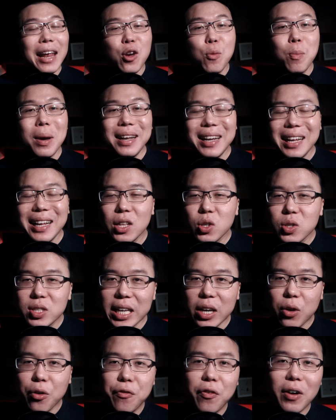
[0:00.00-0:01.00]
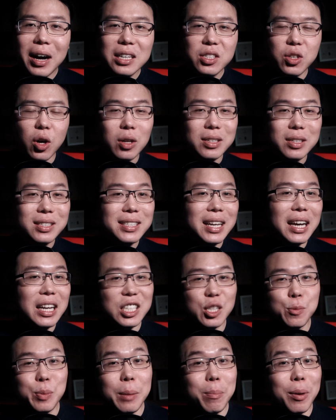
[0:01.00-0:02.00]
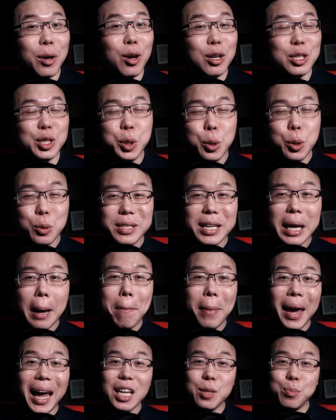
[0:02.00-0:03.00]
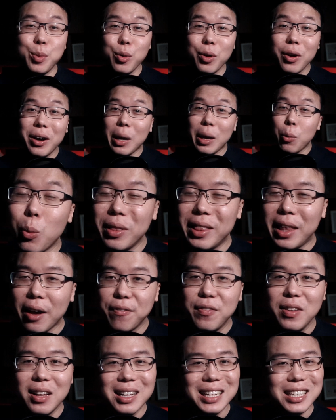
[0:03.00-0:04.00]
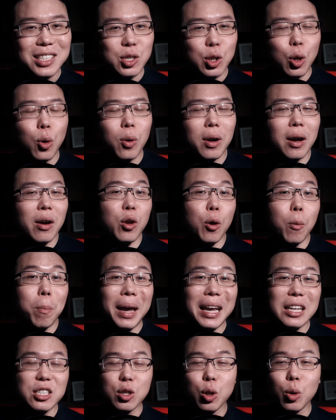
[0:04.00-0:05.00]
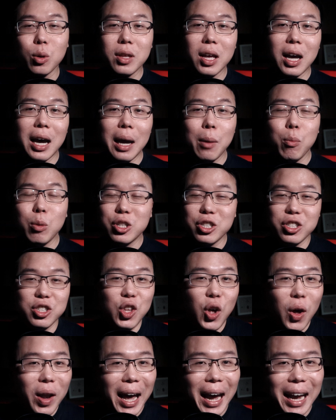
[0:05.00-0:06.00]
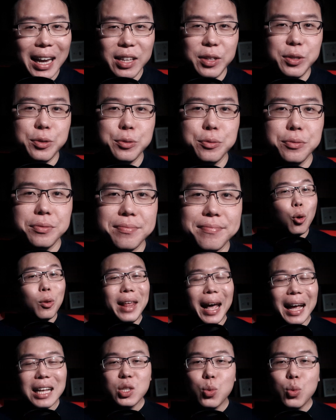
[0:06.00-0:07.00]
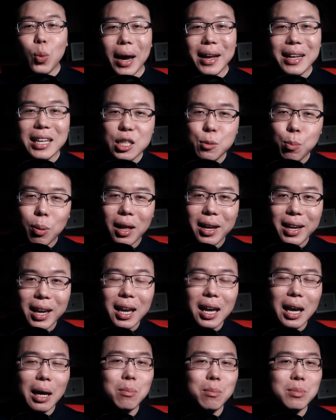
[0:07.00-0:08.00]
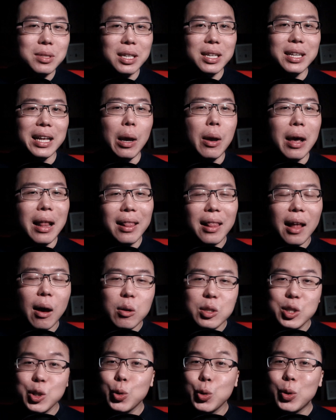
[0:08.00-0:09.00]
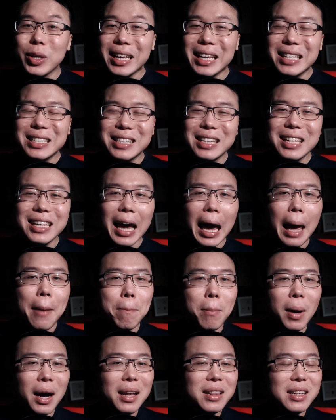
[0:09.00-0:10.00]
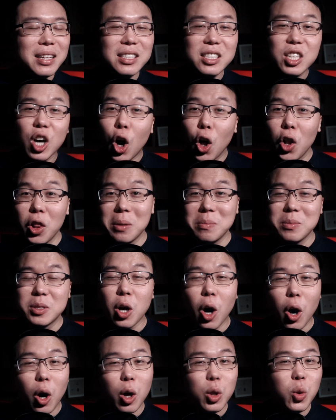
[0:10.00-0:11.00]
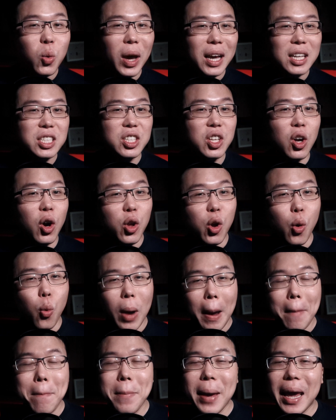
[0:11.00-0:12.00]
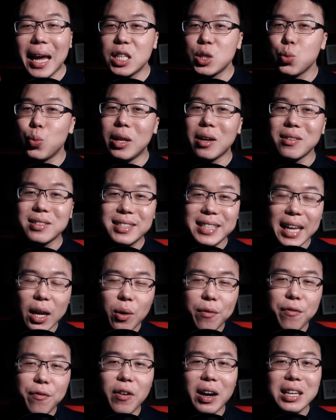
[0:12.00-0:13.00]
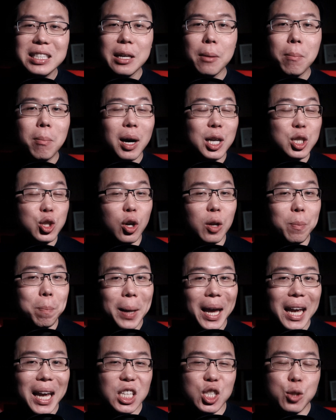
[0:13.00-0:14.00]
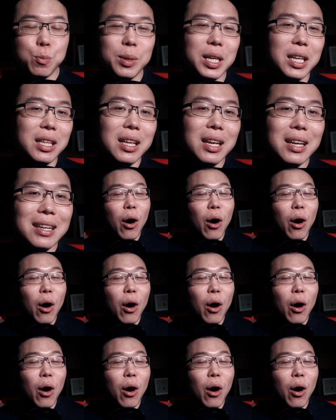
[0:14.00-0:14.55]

And you may need to sacrifice on site speed because using a page builder, it would definitely slow down your page load time, which is not ideal. So that's where this plugin comes in. It allows you to easily add buttons, columns, call to action on your web page without sacrificing much on page speed.